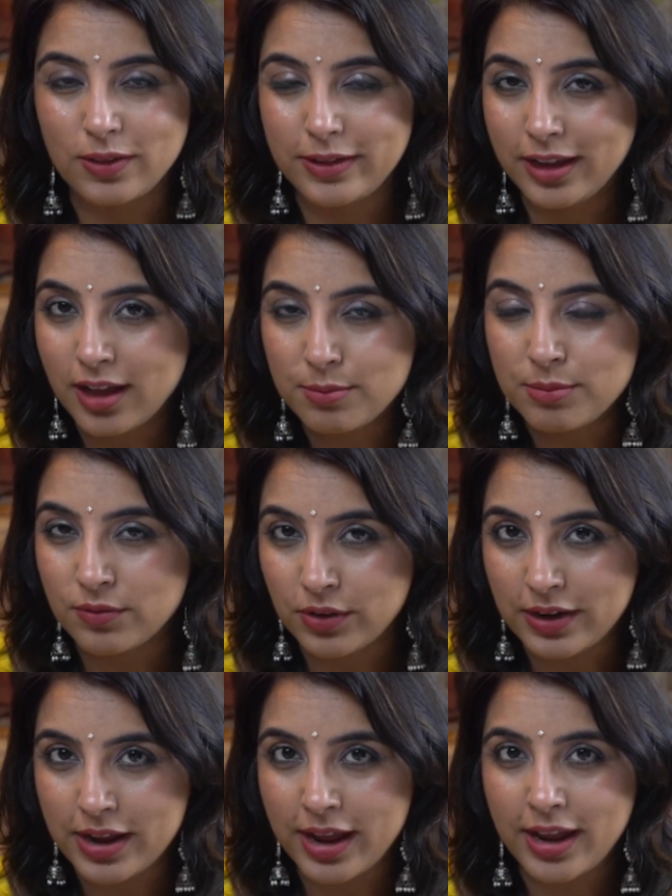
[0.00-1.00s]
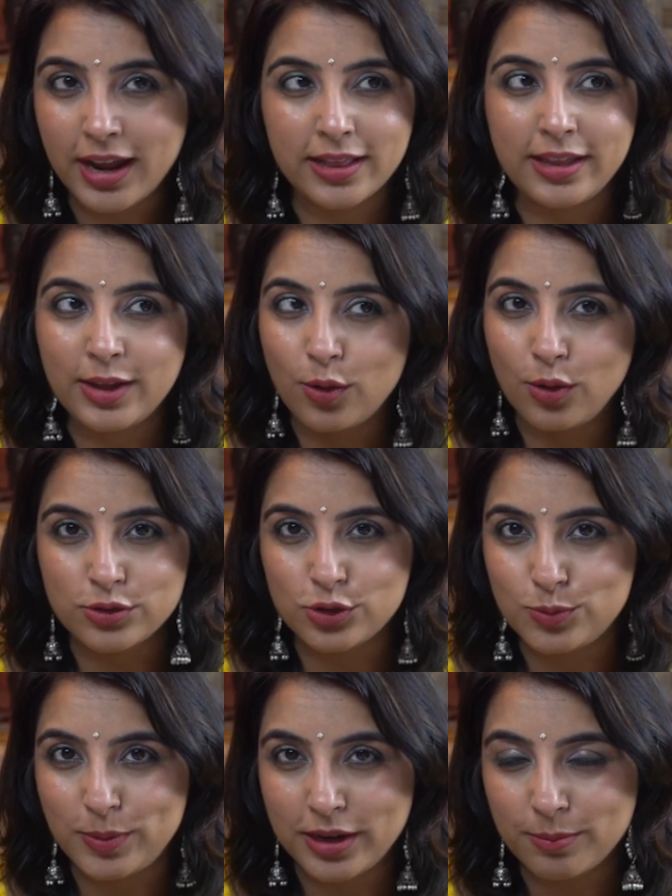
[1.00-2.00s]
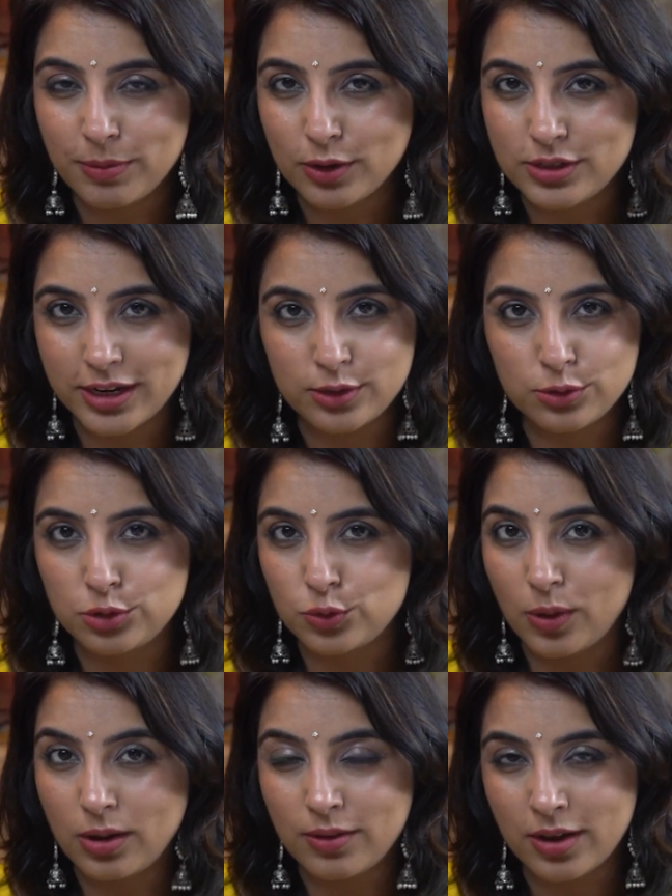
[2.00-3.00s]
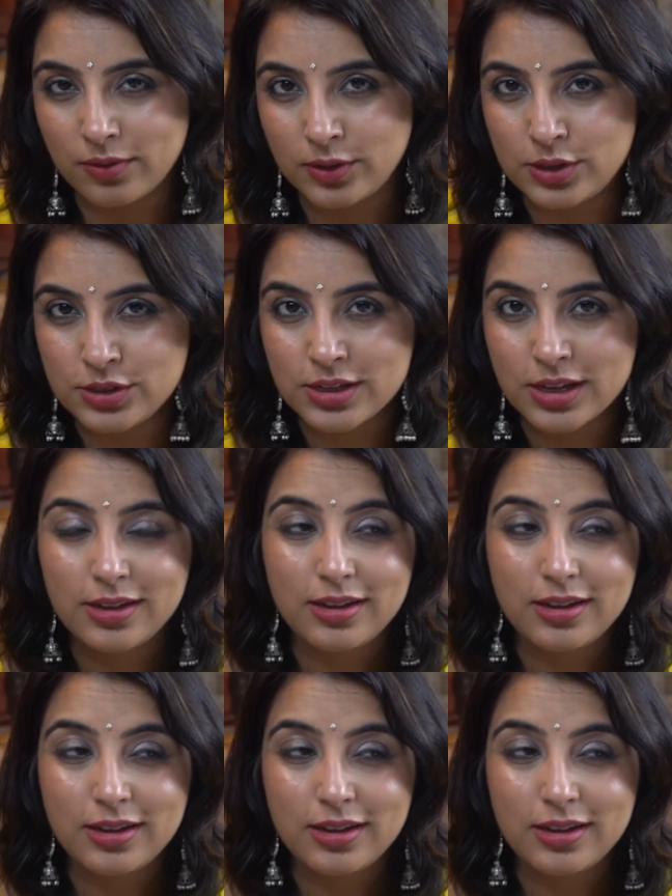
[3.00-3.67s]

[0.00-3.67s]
they come every day and they also spend about 10 to 12 hours